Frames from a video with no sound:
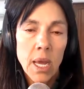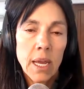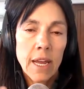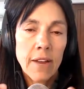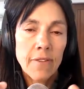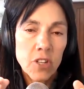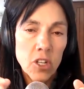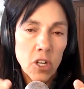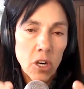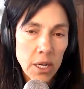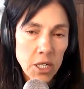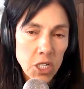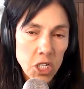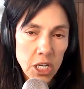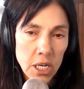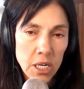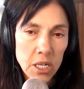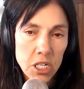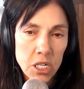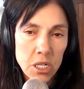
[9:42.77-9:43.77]
If tight
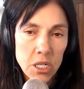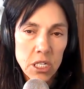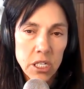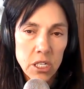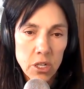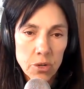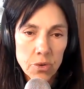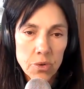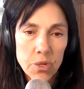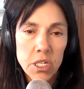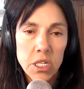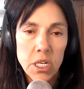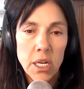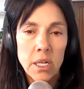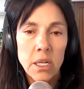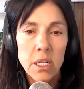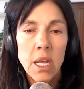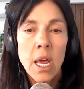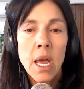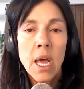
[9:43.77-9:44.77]
junctions
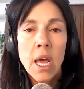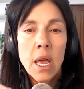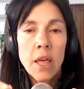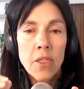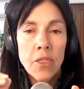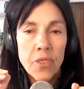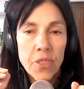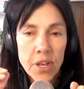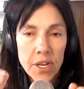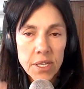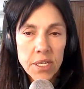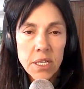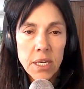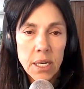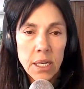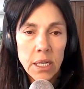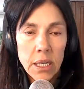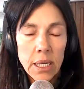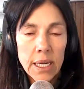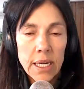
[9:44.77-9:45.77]
loosen, this
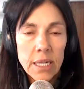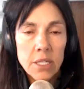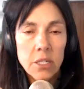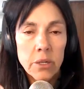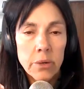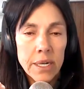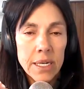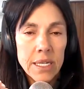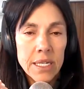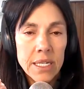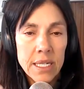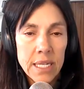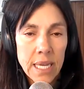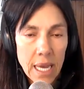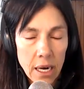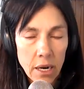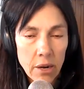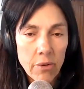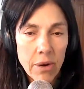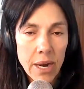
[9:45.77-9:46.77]
can lead to
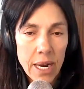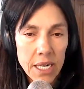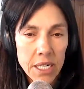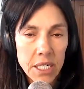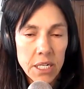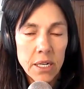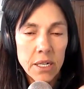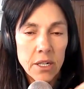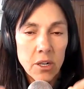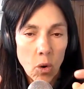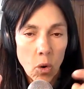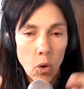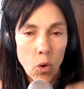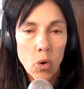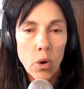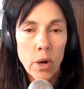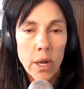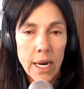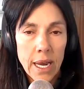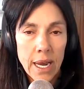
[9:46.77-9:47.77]
accelerated
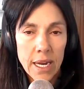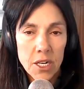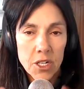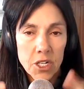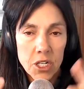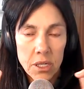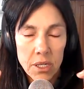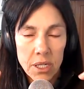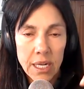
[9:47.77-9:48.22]
organ aging.